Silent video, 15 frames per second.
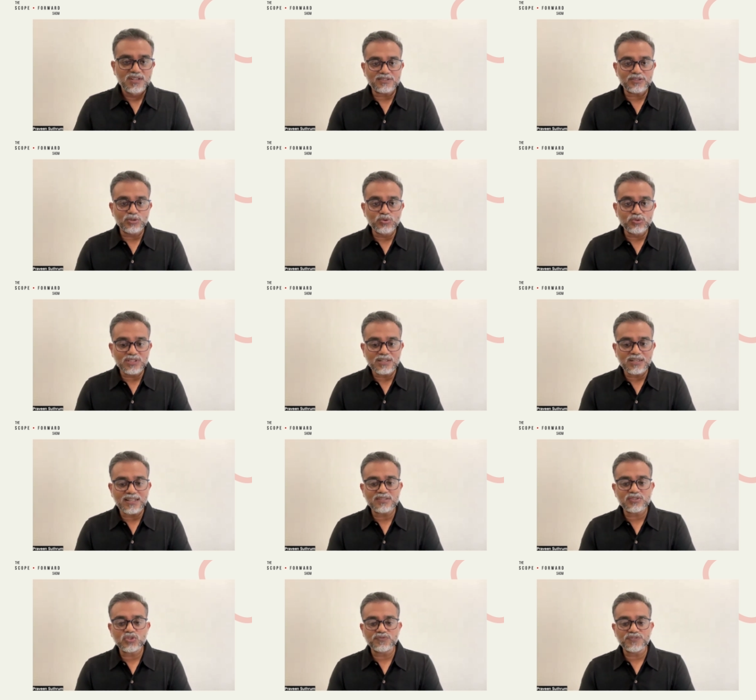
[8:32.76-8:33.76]
Through the
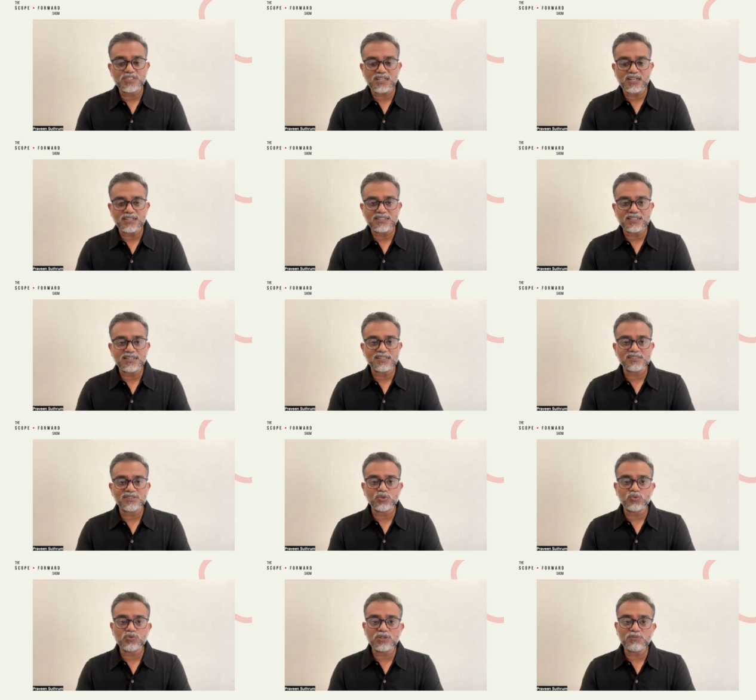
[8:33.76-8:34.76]
lens of GI care,
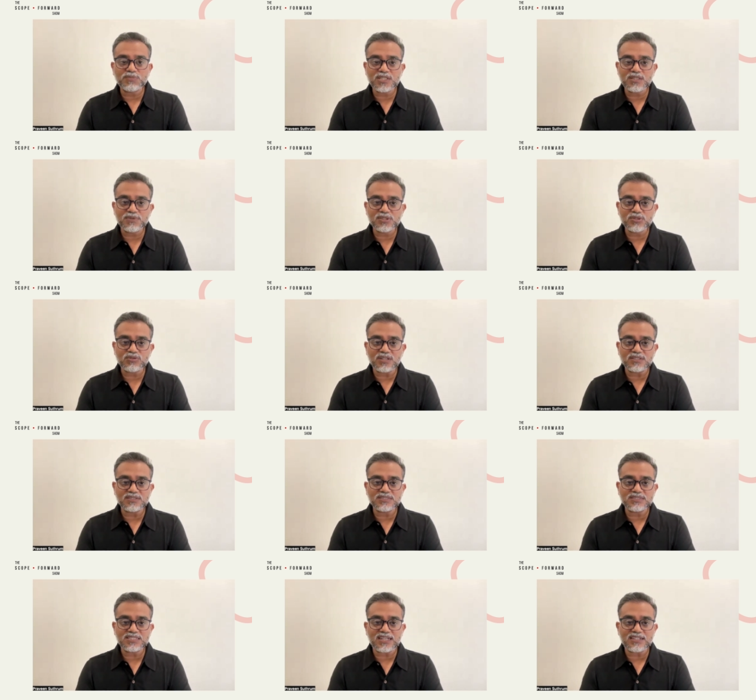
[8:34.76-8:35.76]
you will be able to
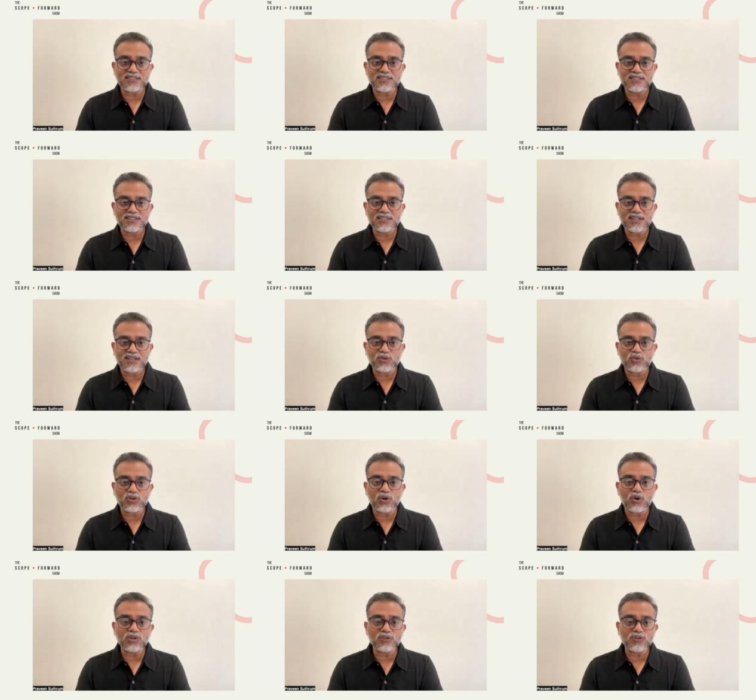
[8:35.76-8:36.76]
understand how
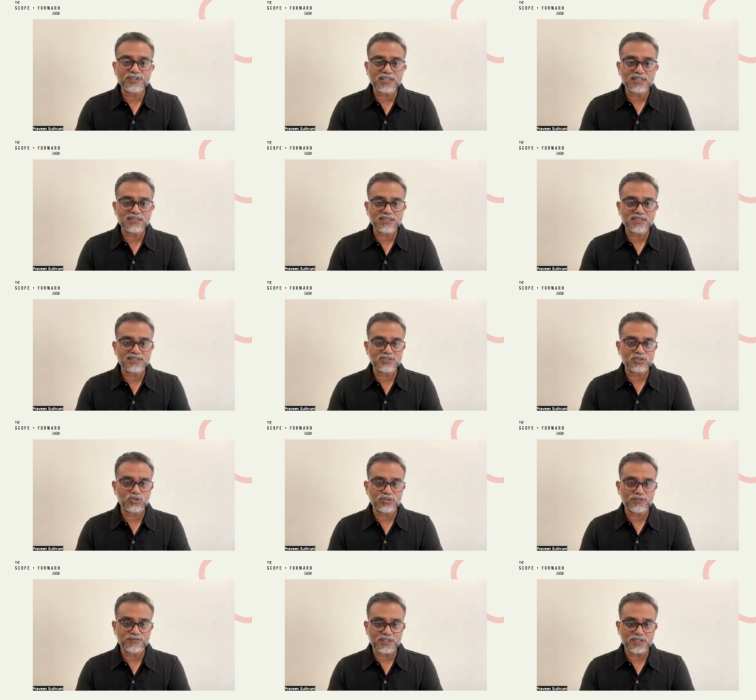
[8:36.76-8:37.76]
all of healthcare is
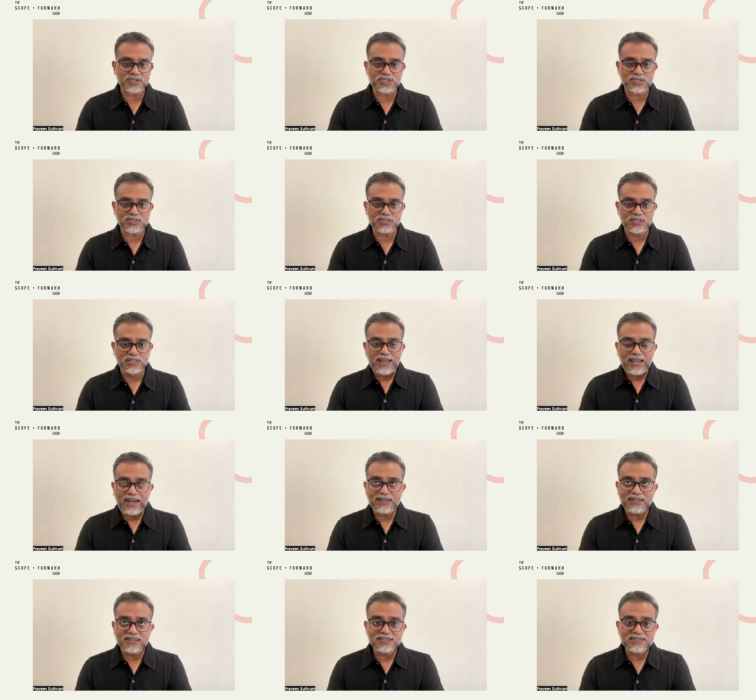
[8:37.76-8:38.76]
going to function
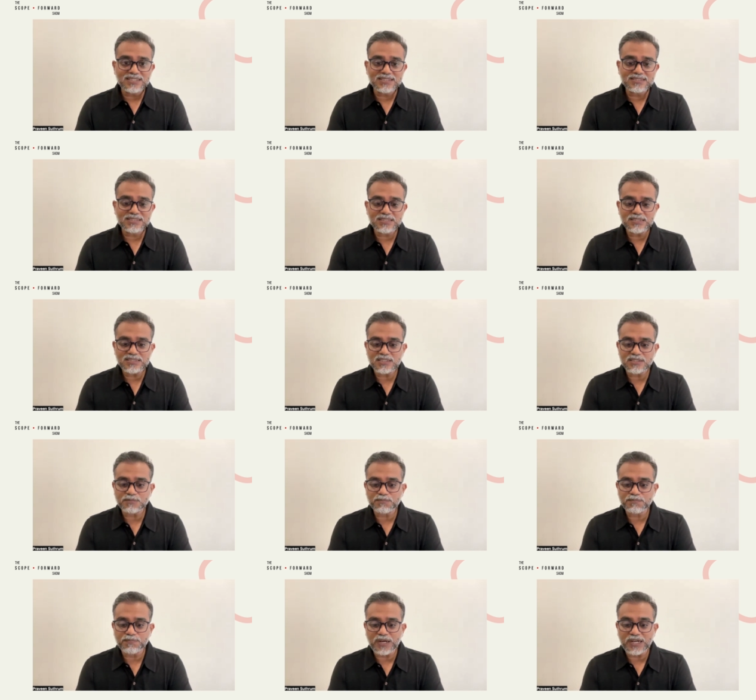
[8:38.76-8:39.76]
and this isn't
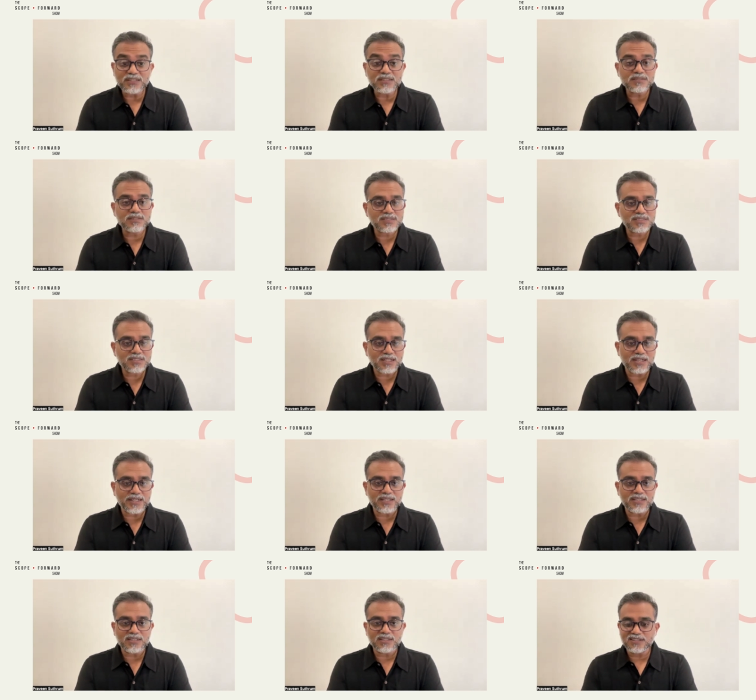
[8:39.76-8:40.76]
a pie in the
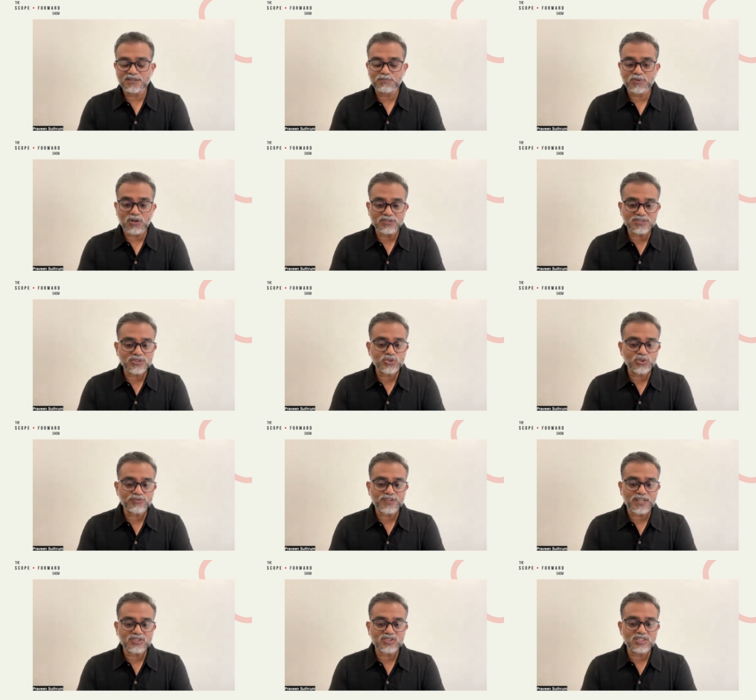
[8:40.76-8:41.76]
sky. The process
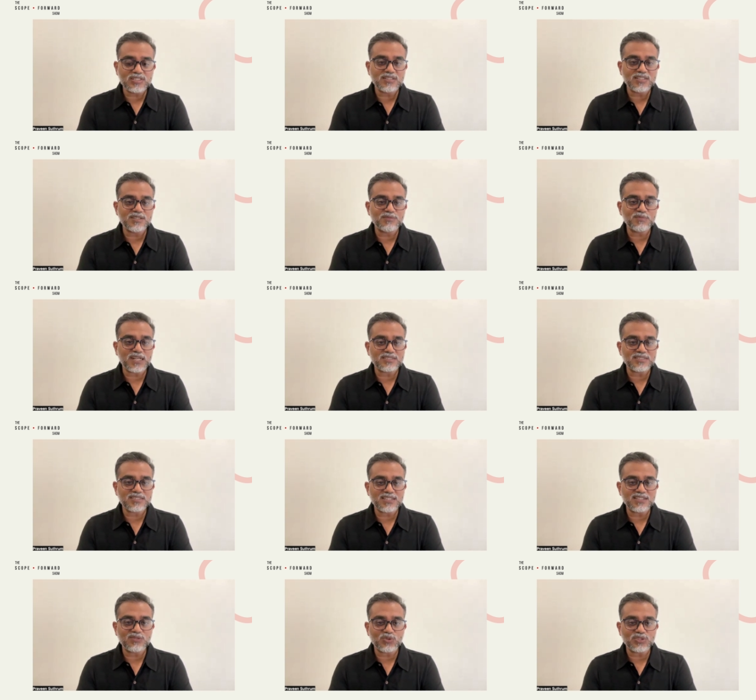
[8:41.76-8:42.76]
of actually
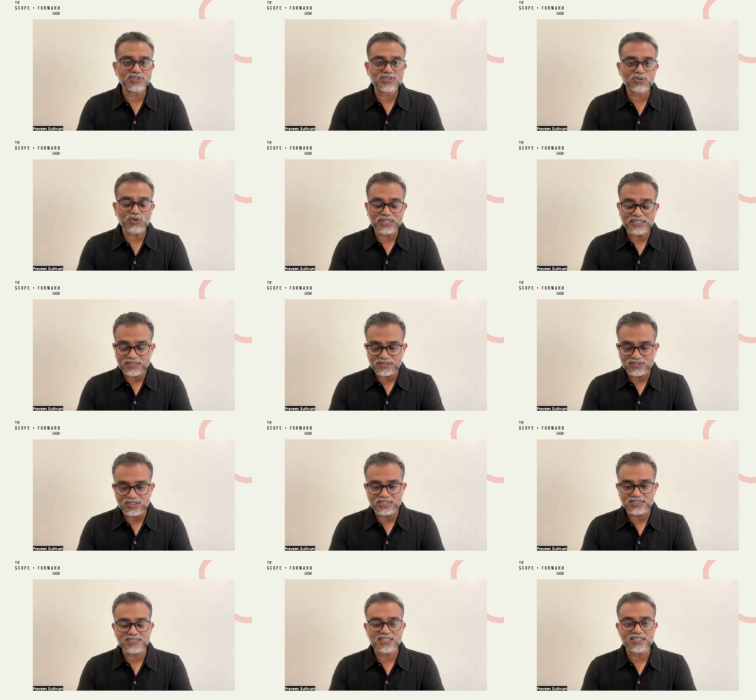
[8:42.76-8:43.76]
reimagining was quite
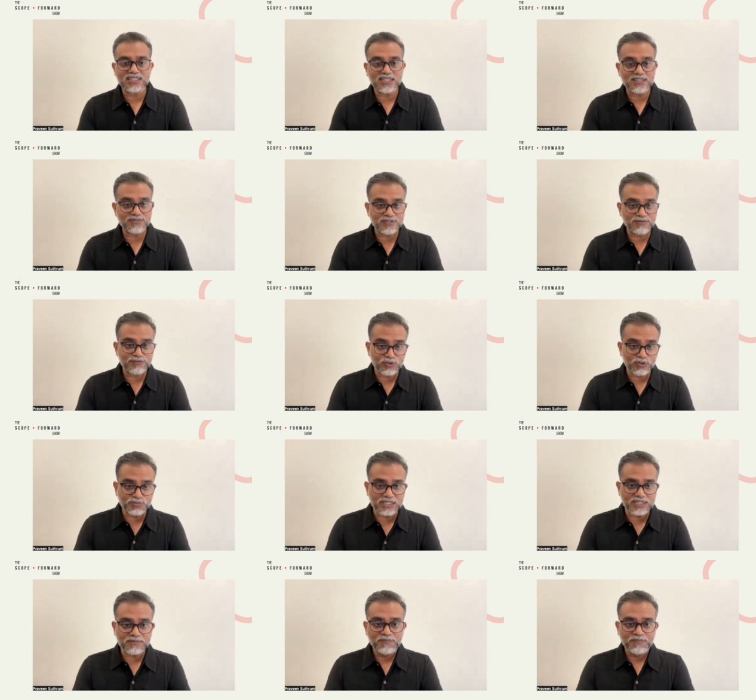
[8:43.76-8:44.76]
interesting, even for
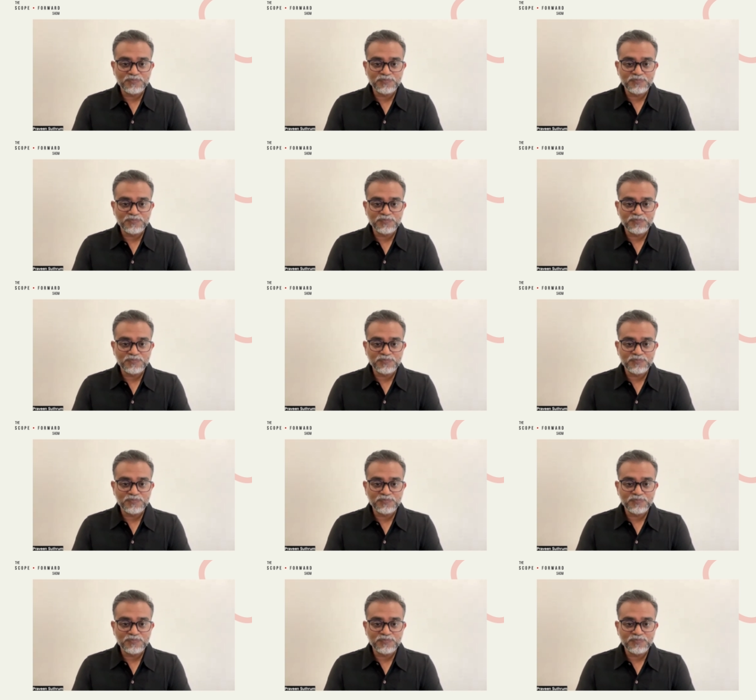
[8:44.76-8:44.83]
me.